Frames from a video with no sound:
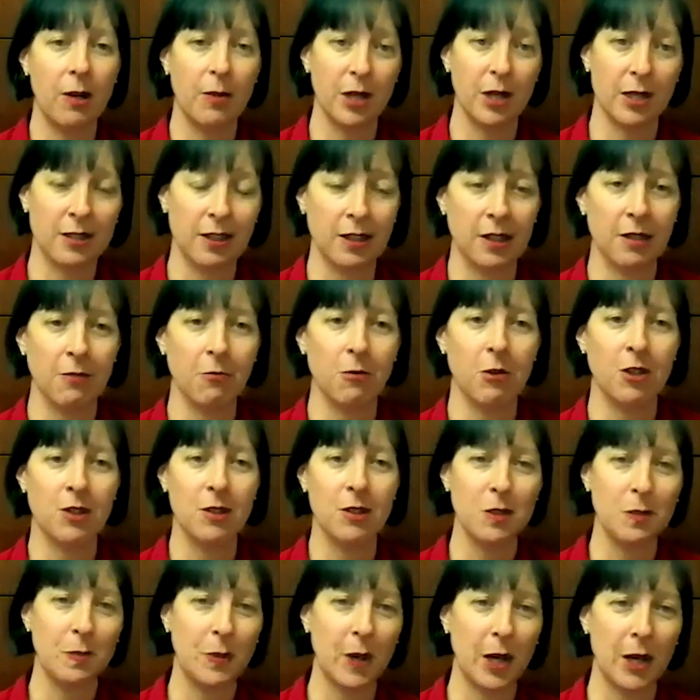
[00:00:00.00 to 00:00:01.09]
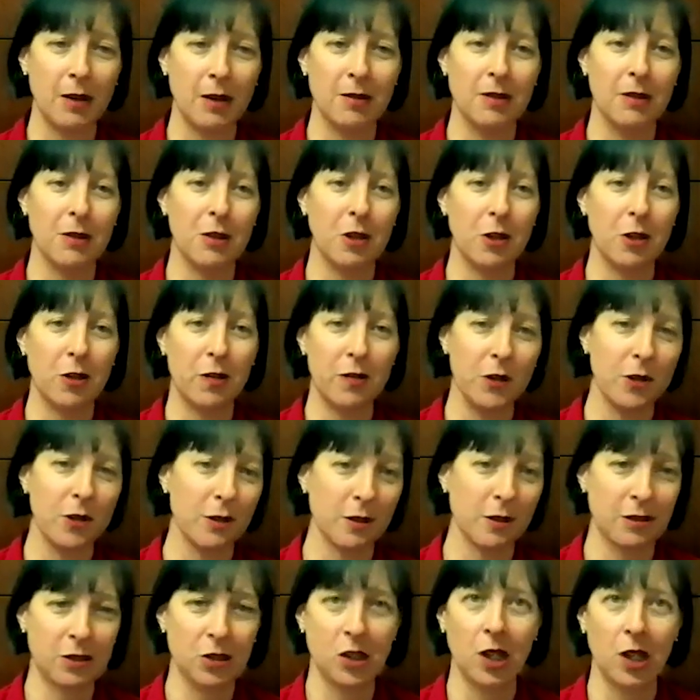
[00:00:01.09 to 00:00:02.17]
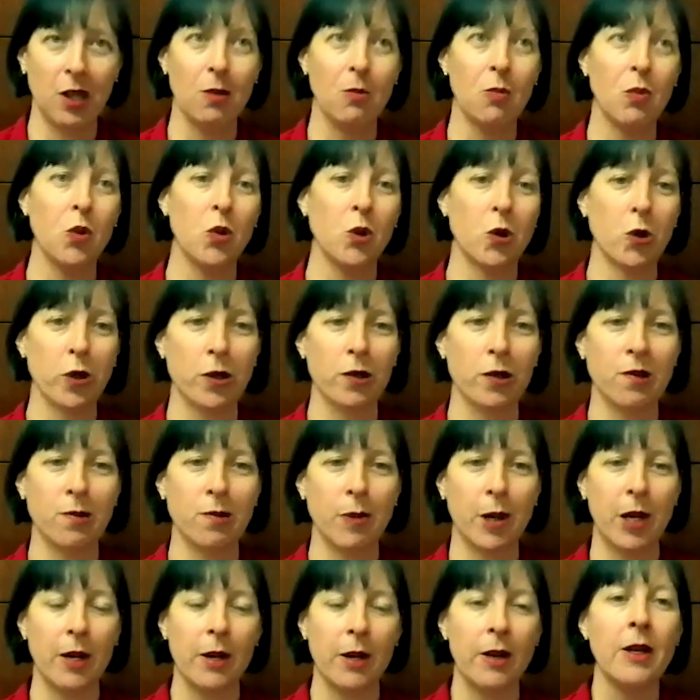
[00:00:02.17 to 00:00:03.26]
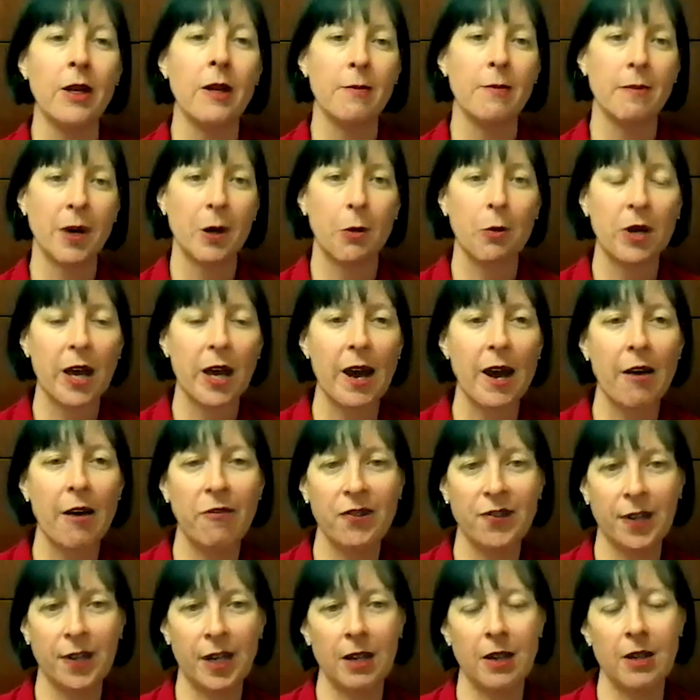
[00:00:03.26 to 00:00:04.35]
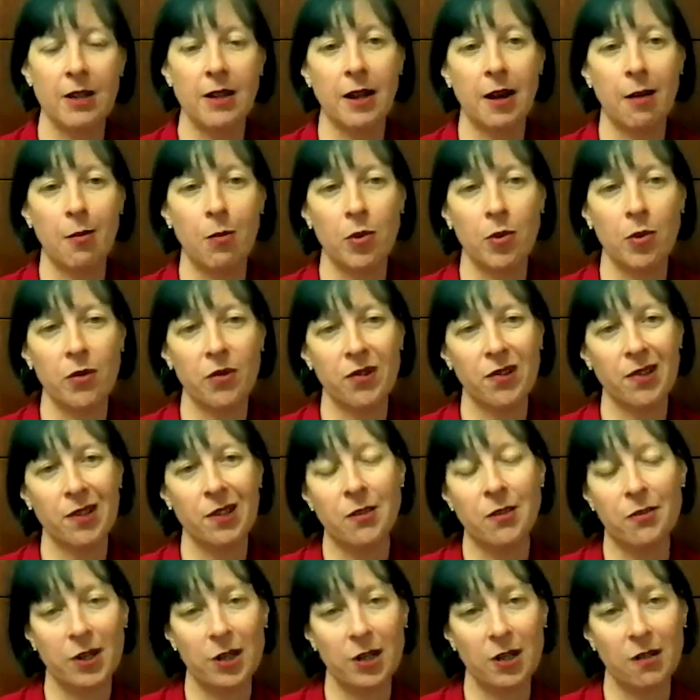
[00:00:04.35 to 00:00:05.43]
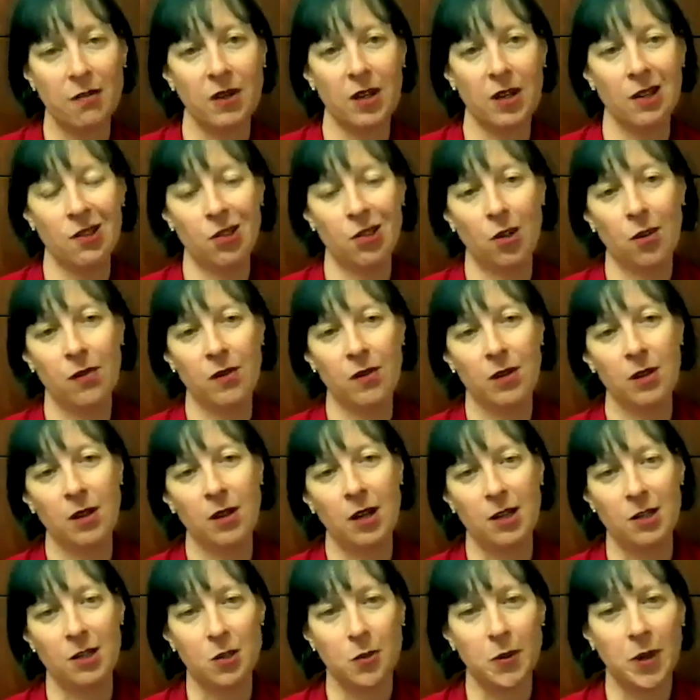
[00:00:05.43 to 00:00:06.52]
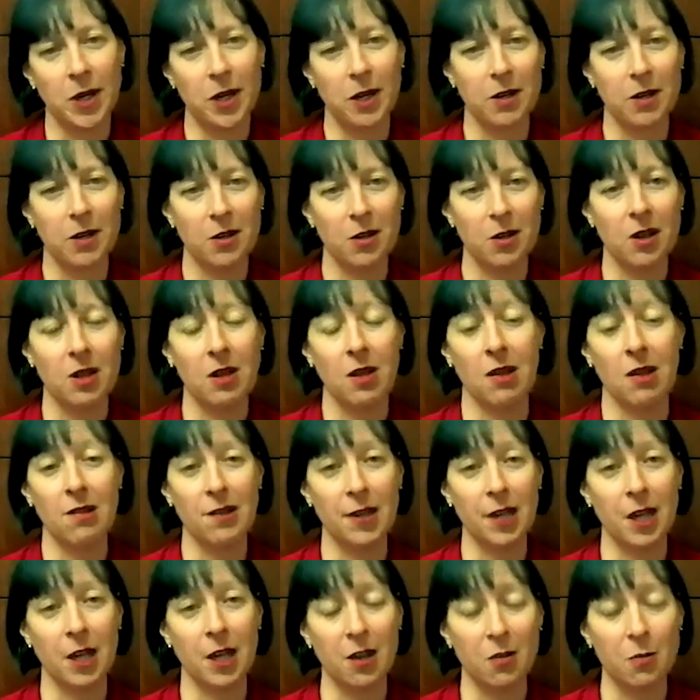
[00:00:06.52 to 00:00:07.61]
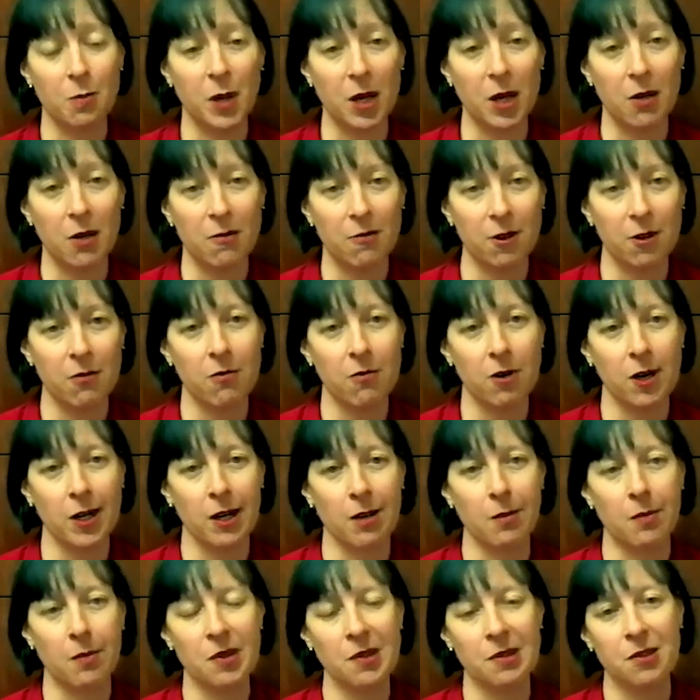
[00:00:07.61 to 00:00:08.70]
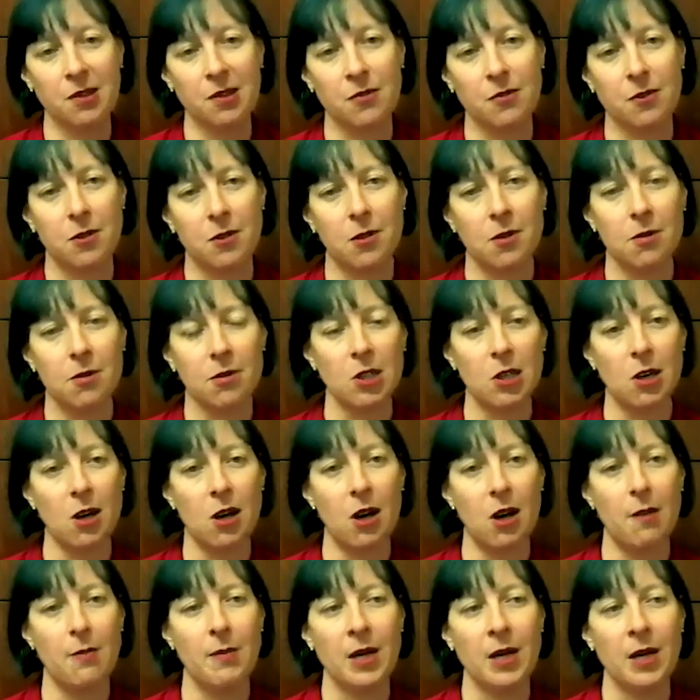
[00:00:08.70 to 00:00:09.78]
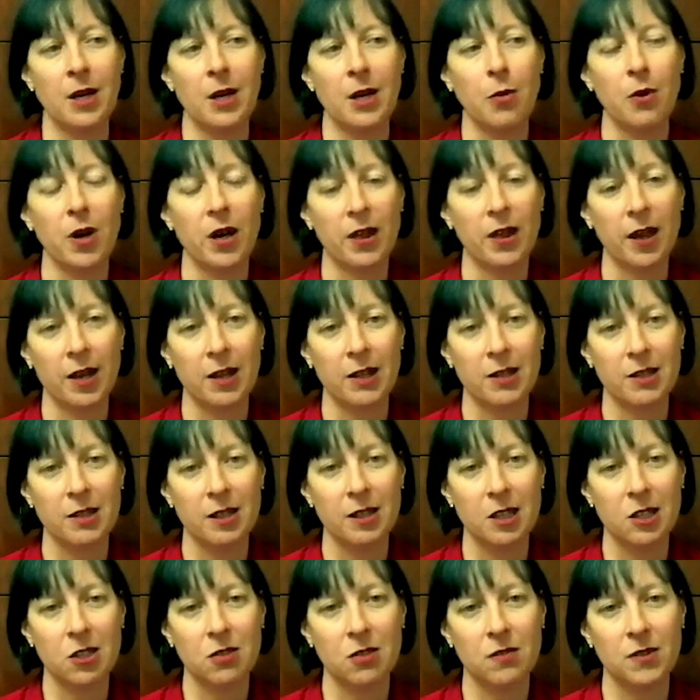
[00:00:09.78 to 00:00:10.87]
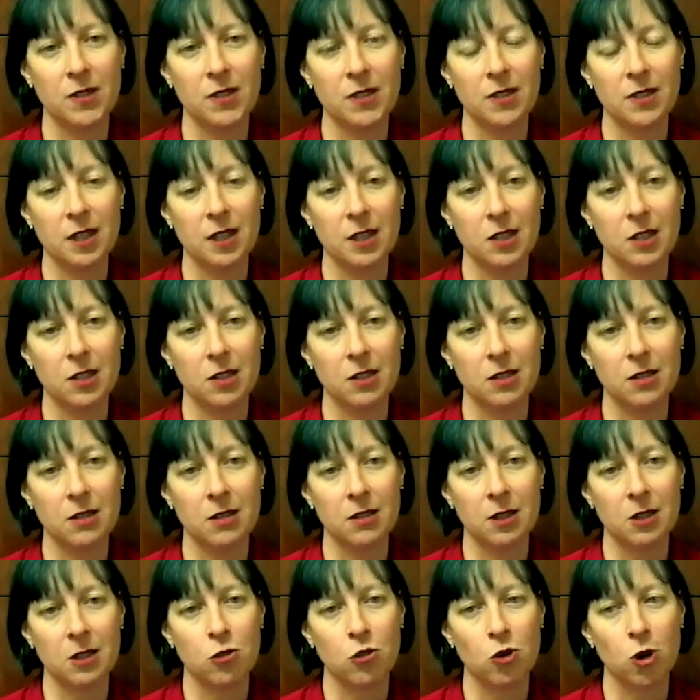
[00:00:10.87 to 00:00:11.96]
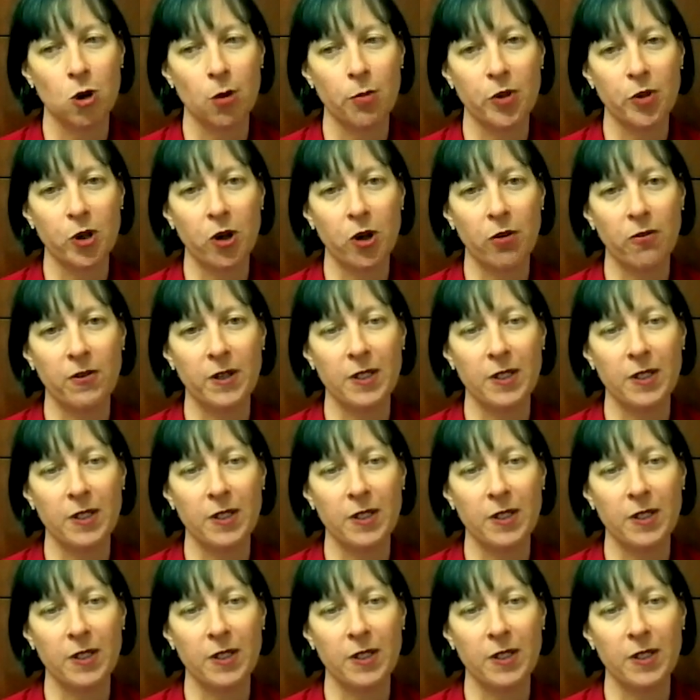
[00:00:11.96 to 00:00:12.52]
Like I said, it wasn't as bad as COVID and shutting borders, but we have seen a number of significant events over the last 20 to 30 years, again, a benefit of running a business for a long time, where that international visitation dropped off.